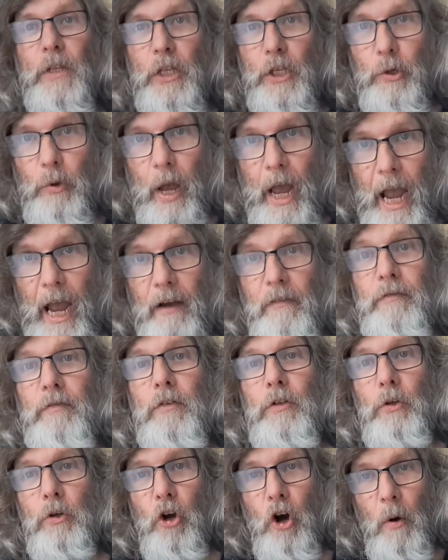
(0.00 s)
You
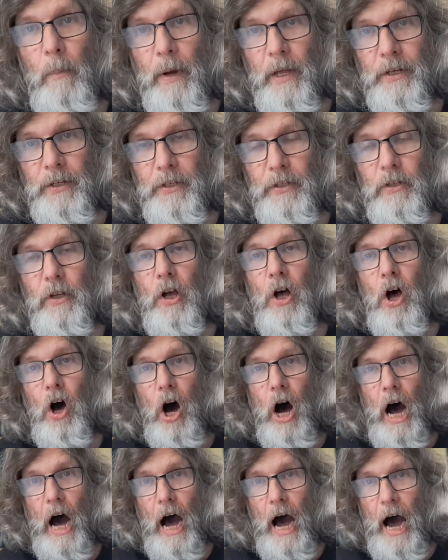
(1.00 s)
have to comment
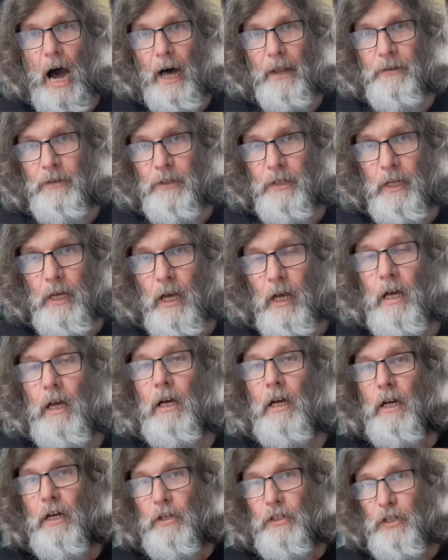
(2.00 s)
under
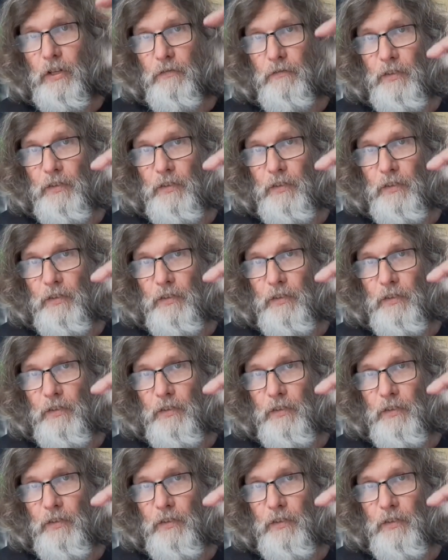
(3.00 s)
the